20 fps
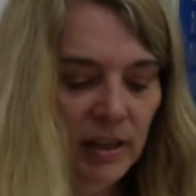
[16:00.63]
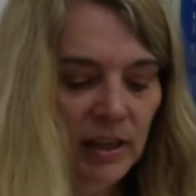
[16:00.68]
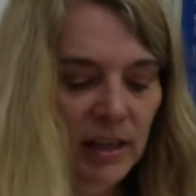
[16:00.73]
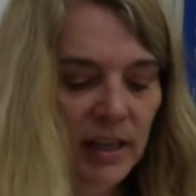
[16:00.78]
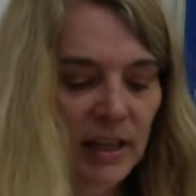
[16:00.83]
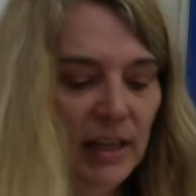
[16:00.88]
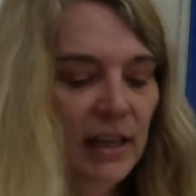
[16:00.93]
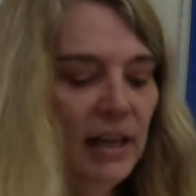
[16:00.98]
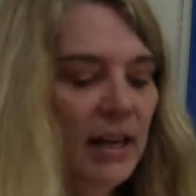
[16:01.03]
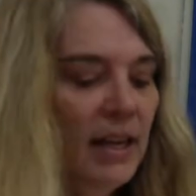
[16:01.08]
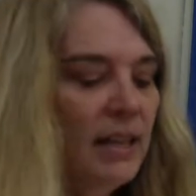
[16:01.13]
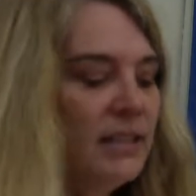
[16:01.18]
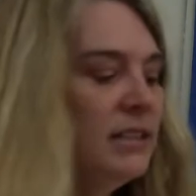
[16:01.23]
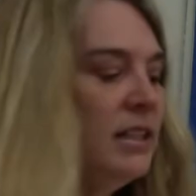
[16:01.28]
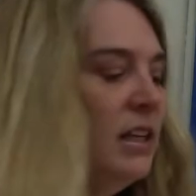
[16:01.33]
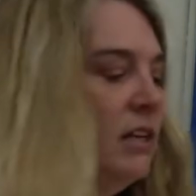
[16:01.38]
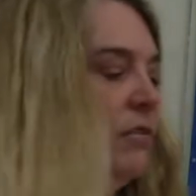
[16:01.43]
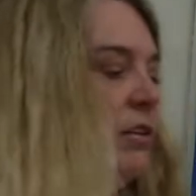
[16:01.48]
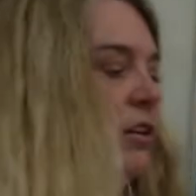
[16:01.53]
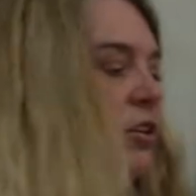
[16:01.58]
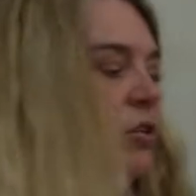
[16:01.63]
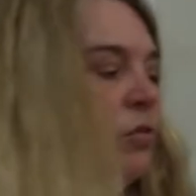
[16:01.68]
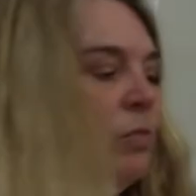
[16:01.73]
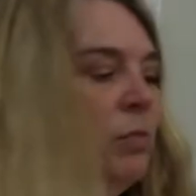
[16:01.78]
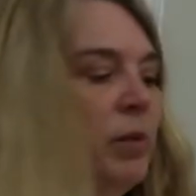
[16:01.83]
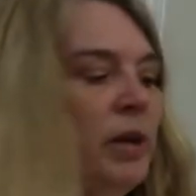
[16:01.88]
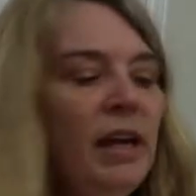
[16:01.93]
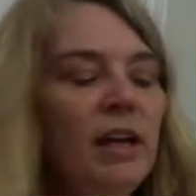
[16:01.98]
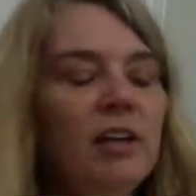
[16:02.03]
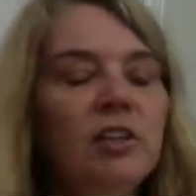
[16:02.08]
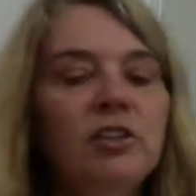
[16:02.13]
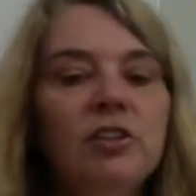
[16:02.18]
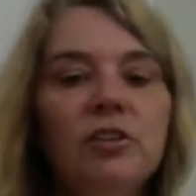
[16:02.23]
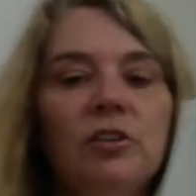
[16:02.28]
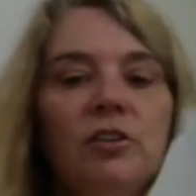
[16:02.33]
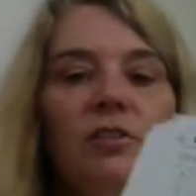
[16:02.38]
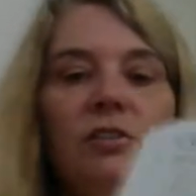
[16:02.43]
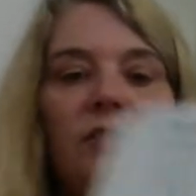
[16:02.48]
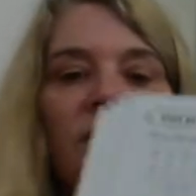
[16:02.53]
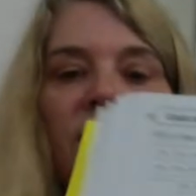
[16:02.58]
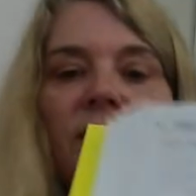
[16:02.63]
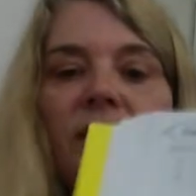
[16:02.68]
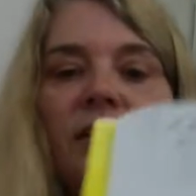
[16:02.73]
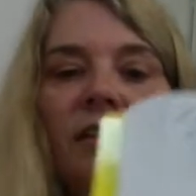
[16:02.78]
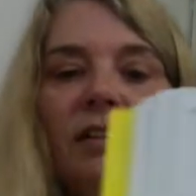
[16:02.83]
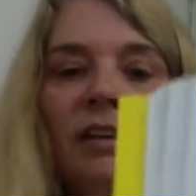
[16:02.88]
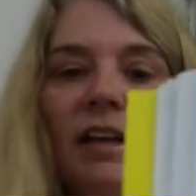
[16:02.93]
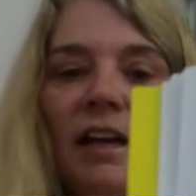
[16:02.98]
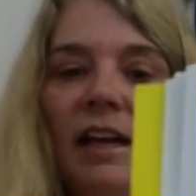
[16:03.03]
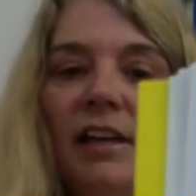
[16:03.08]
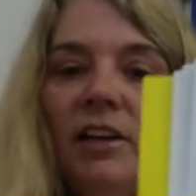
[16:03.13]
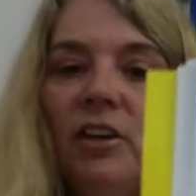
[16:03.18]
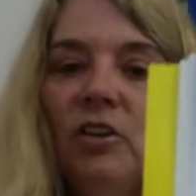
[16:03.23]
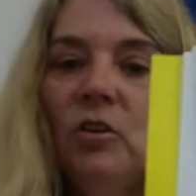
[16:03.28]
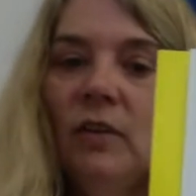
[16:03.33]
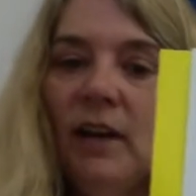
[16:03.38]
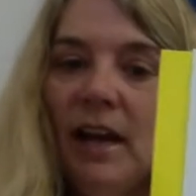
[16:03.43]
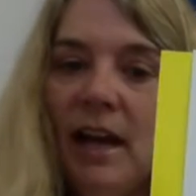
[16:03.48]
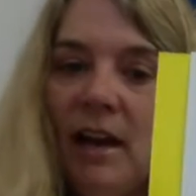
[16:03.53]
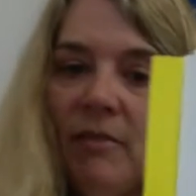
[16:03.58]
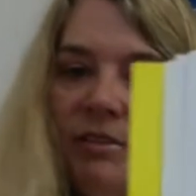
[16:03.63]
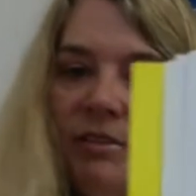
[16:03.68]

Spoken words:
it has given you pictures, and you don't have to